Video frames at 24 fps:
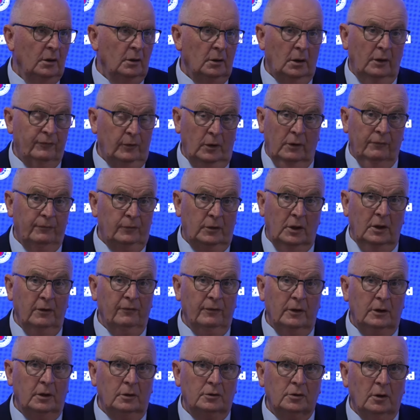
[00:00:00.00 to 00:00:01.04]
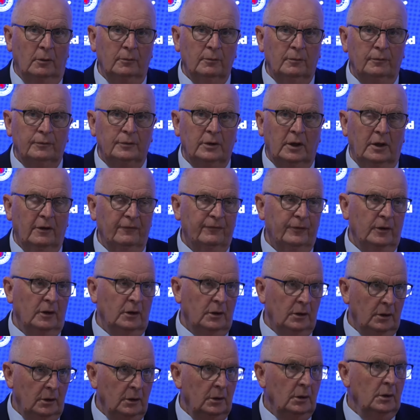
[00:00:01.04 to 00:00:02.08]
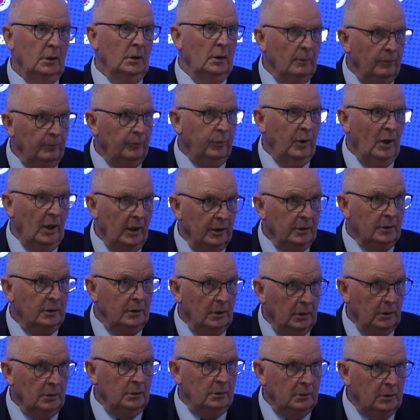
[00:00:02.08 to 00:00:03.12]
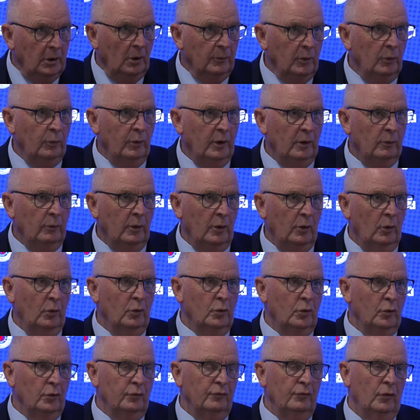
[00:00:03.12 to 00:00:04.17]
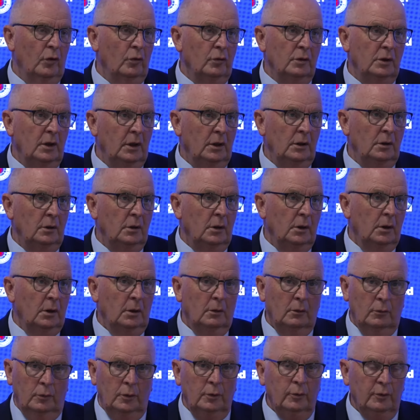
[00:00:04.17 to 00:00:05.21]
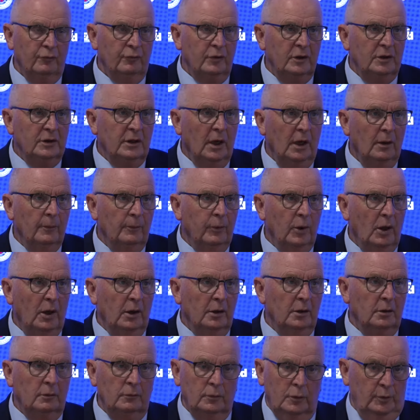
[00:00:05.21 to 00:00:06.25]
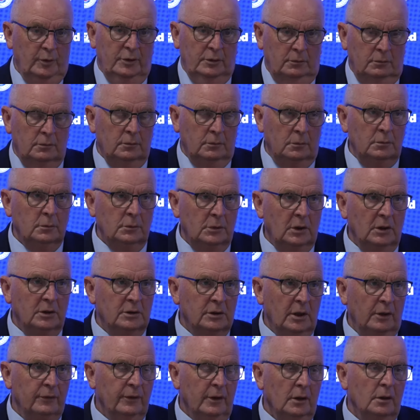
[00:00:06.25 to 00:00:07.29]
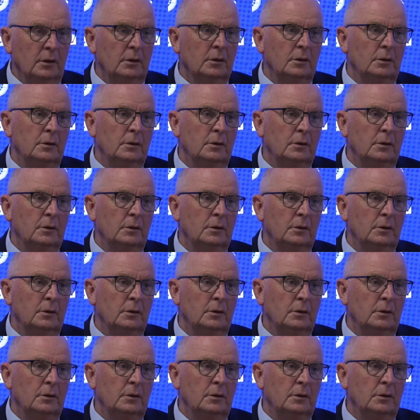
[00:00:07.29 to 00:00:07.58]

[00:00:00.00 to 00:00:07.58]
if David had some terrific plan to tell me where we're all going wrong, then we would read that plan and we would consider it.